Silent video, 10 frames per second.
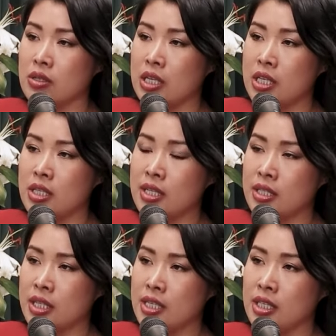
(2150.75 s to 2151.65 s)
So that
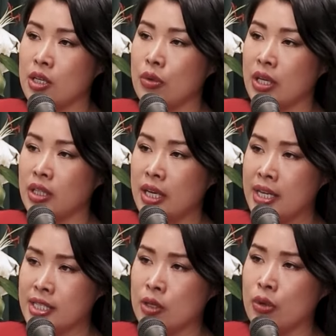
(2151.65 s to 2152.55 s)
she's in the queen.
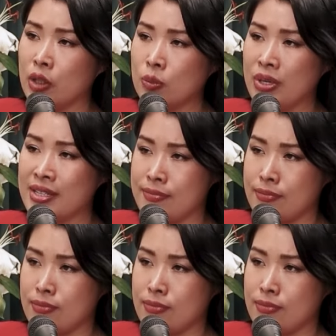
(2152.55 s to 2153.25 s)
He's in the queen to prison.